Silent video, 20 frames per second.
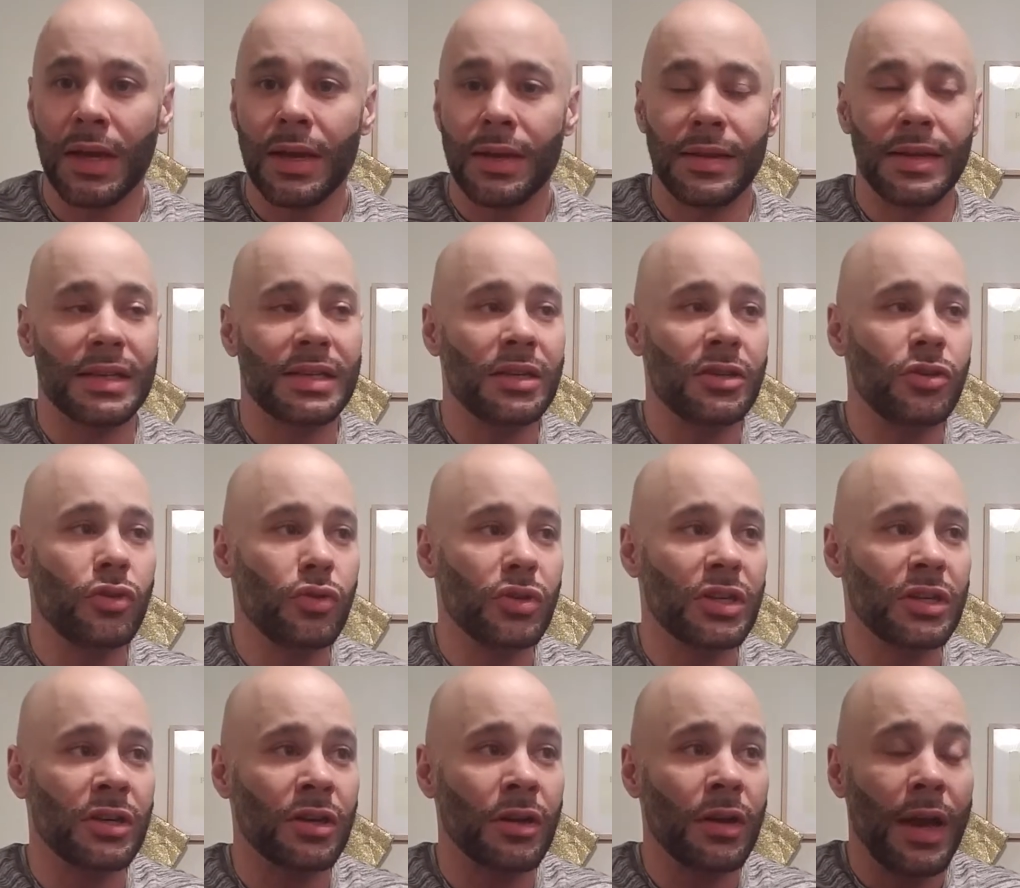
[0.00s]
This is
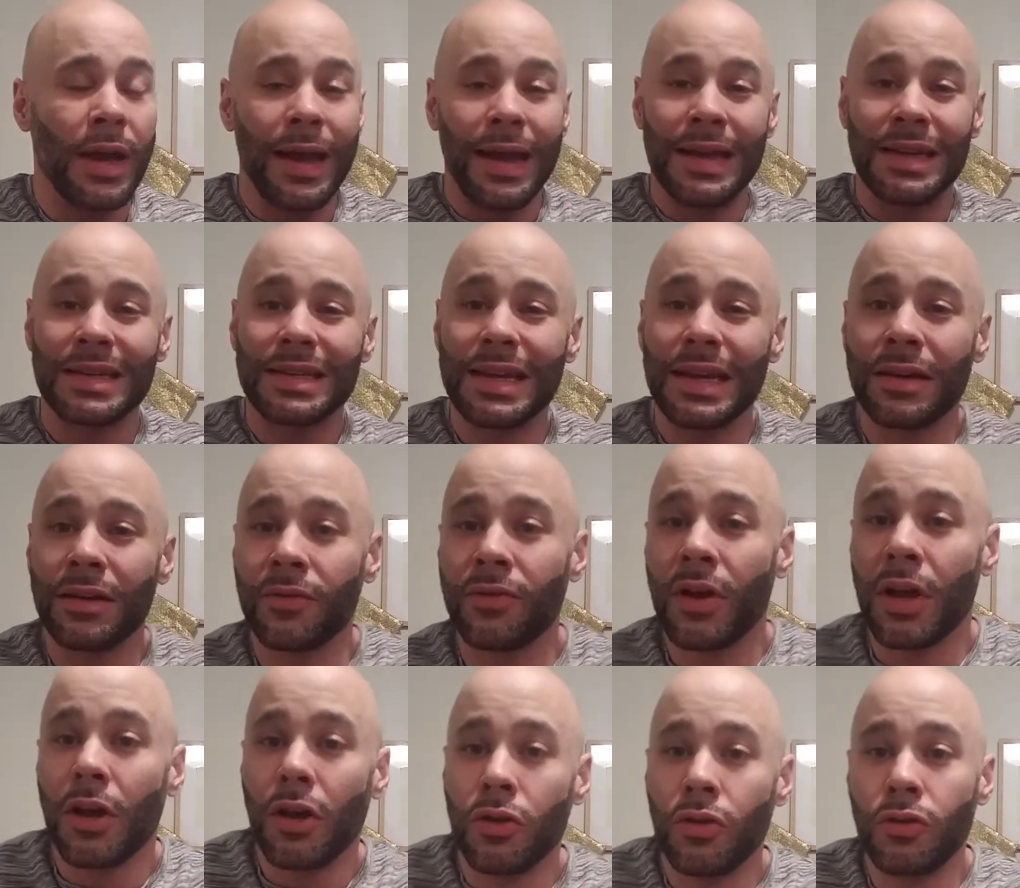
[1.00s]
instead of
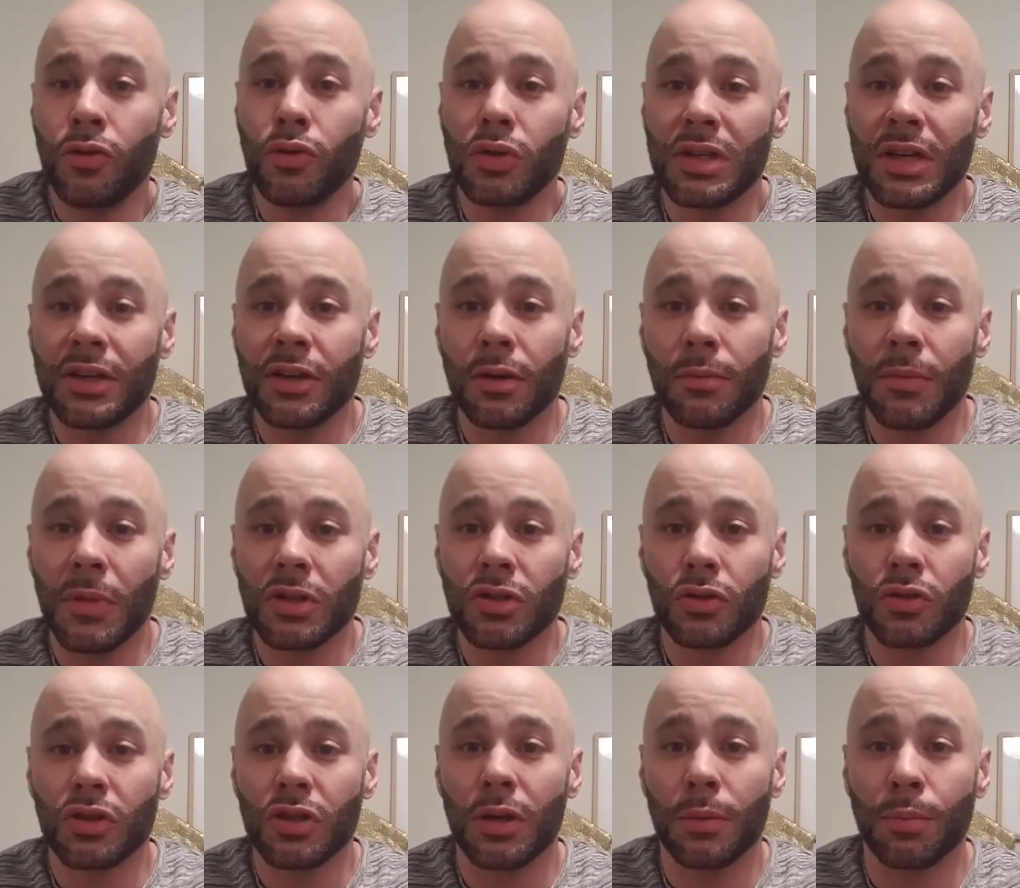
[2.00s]
using your
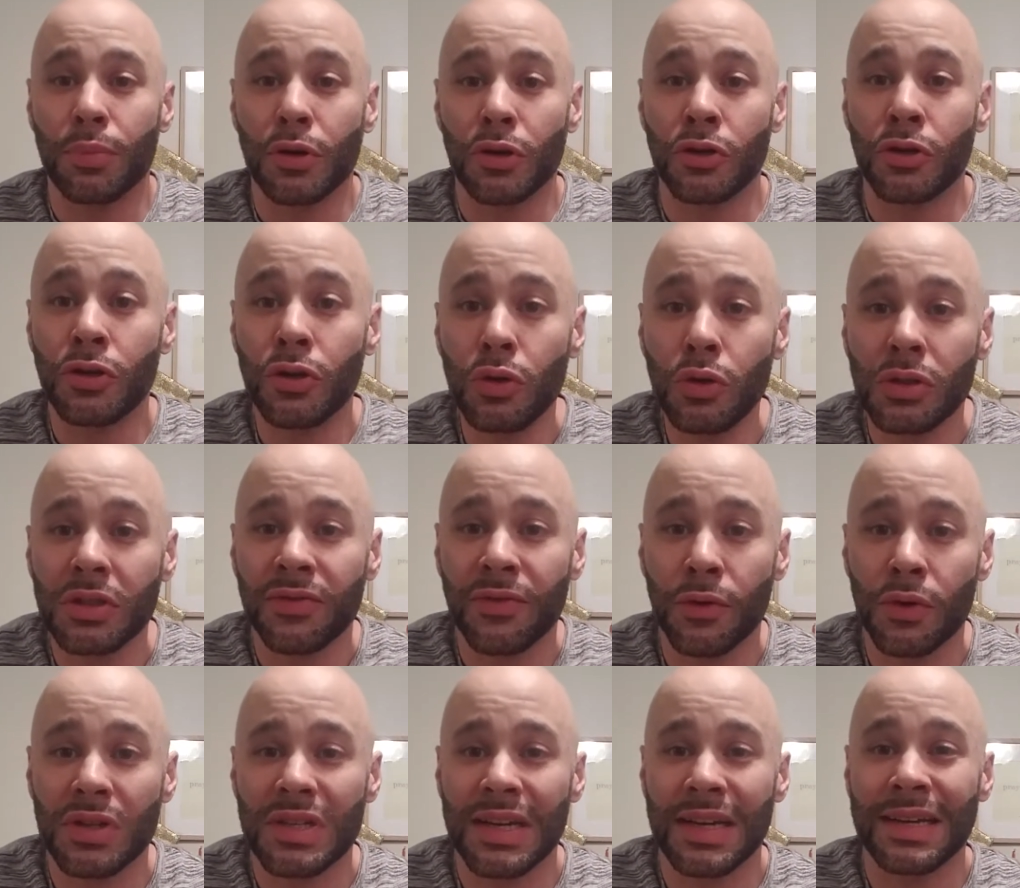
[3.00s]
muscles to produce
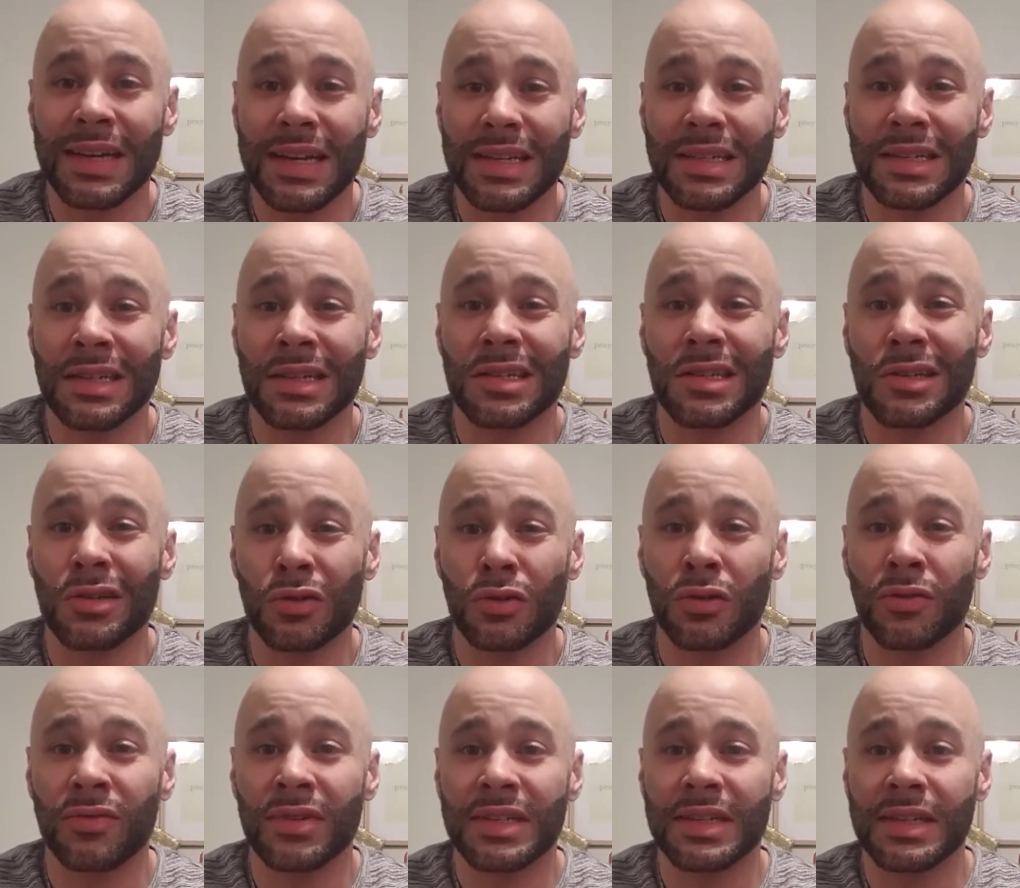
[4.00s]
force against the
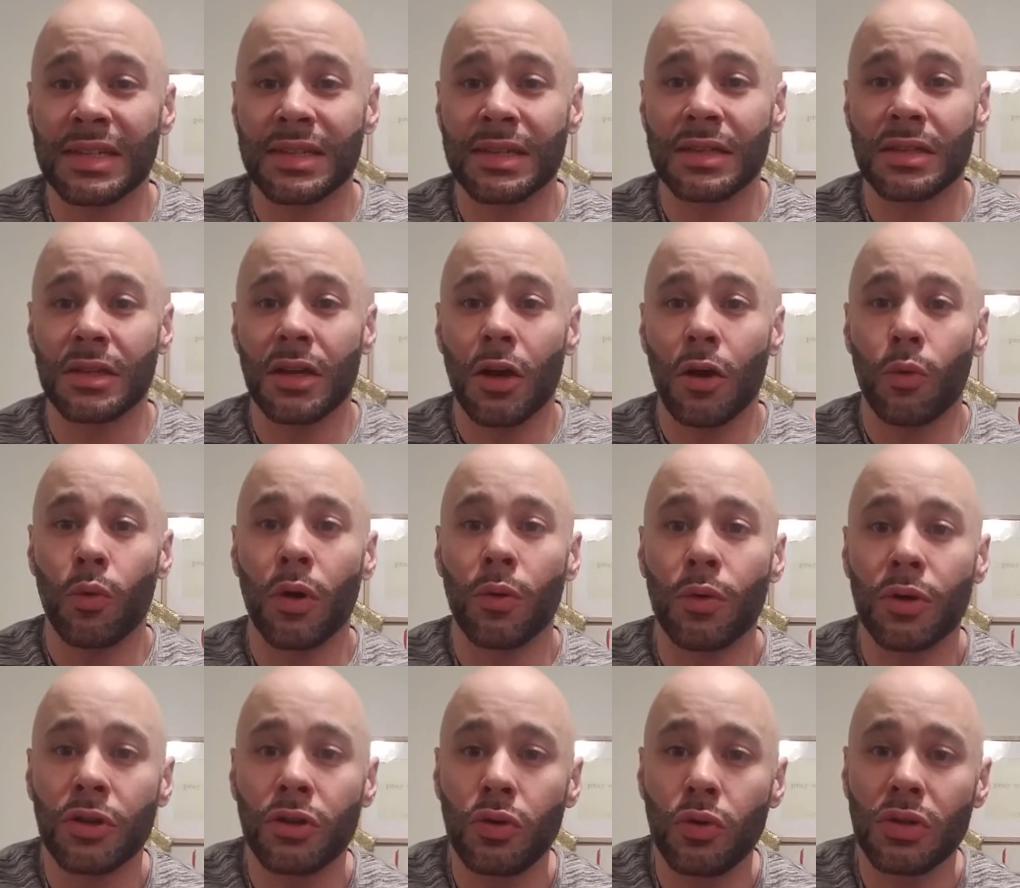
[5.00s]
external resistance, when
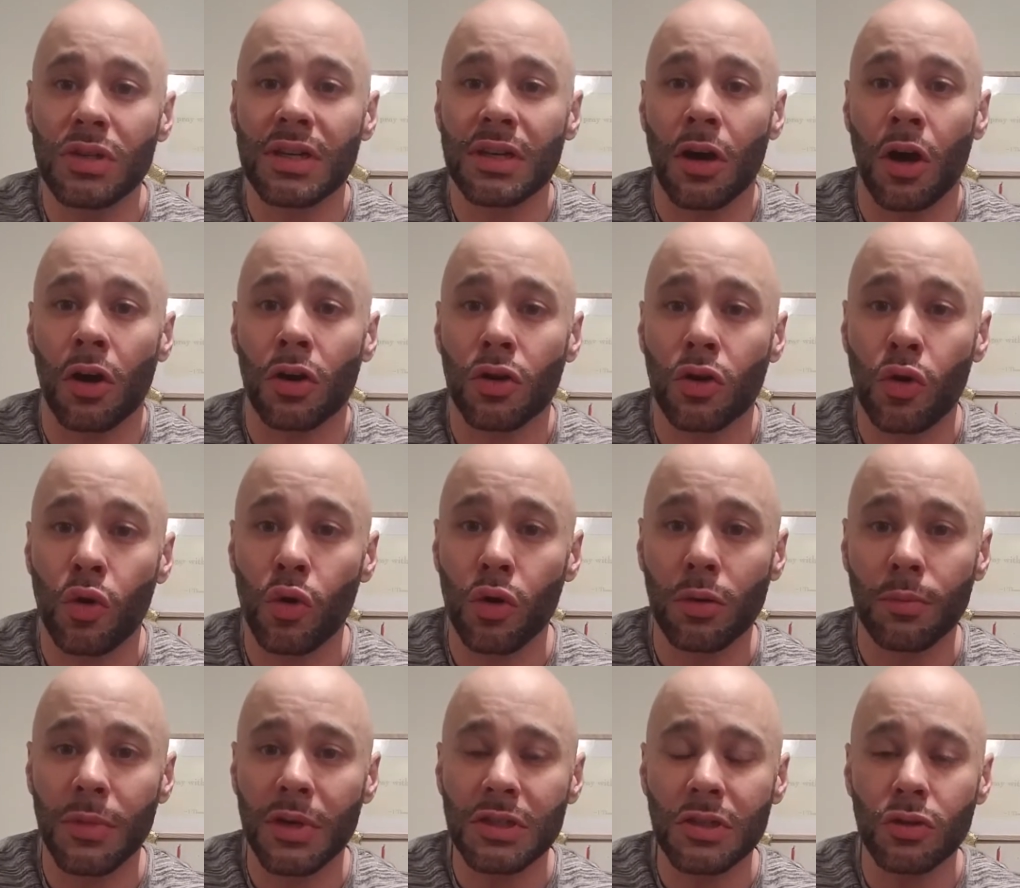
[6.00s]
we're using our core
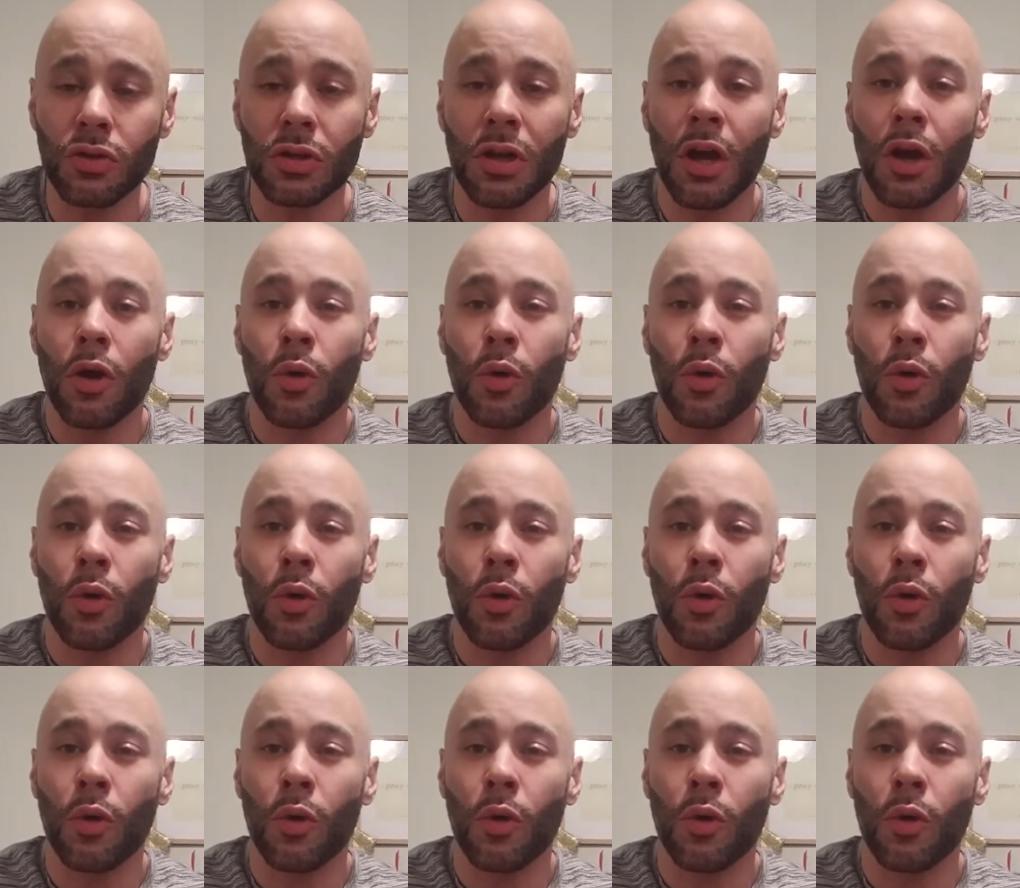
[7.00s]
muscles,